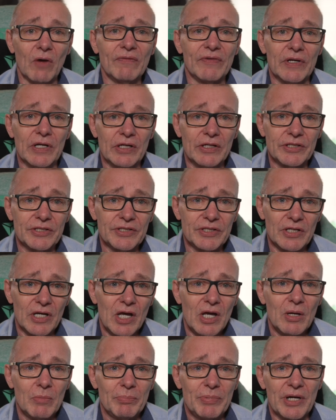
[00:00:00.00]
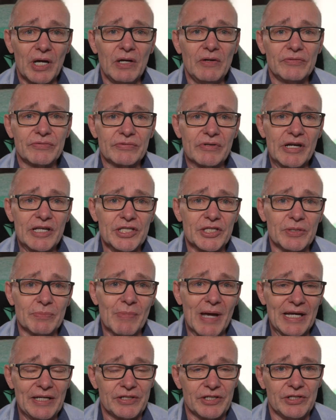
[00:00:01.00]
obvious, but
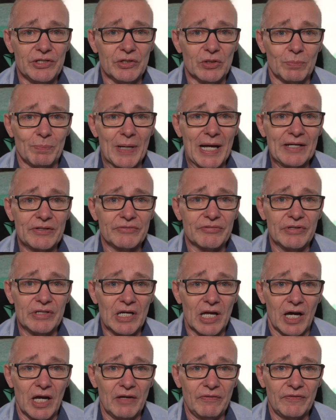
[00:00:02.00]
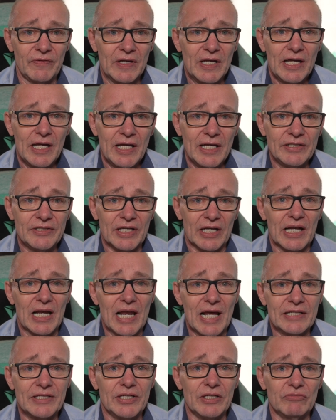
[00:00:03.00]
overestimating your battery life is a
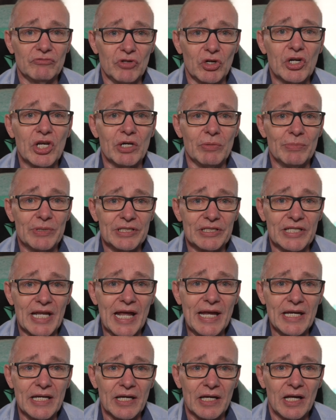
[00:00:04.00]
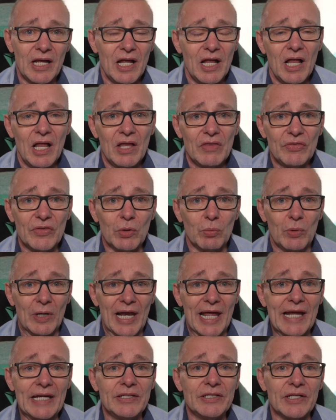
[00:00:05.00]
classic rookie mistake that
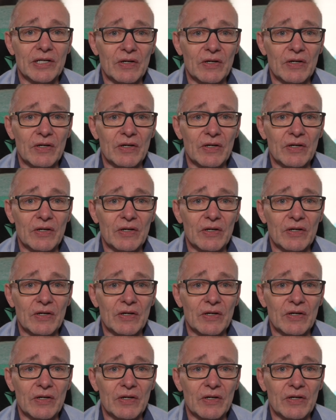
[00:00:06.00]
will end